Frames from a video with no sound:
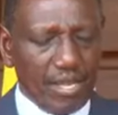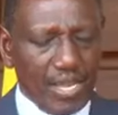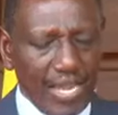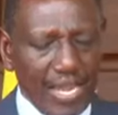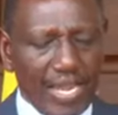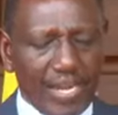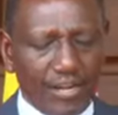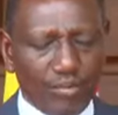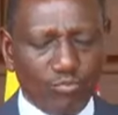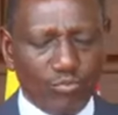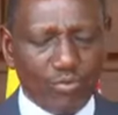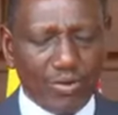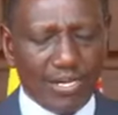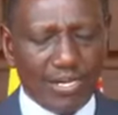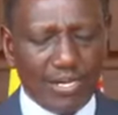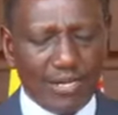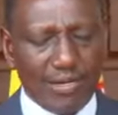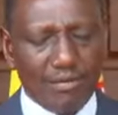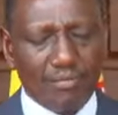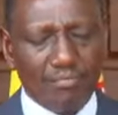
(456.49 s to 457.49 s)
and
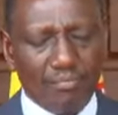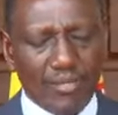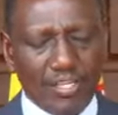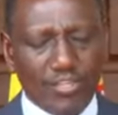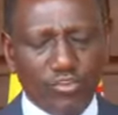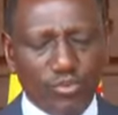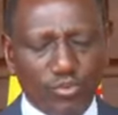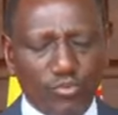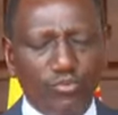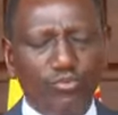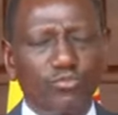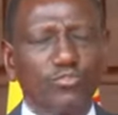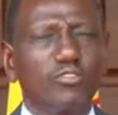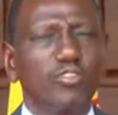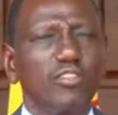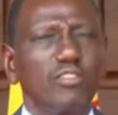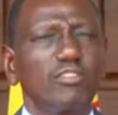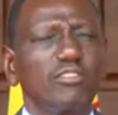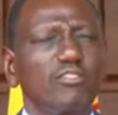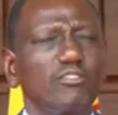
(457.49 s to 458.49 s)
will be used
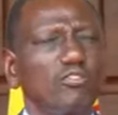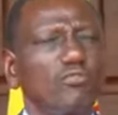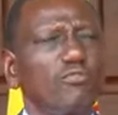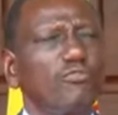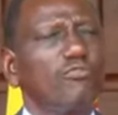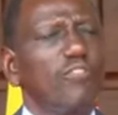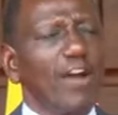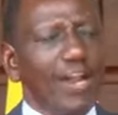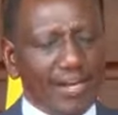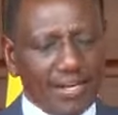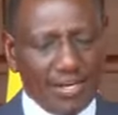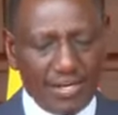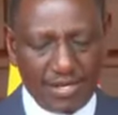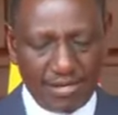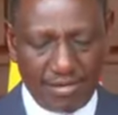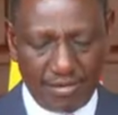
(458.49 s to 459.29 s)
to fund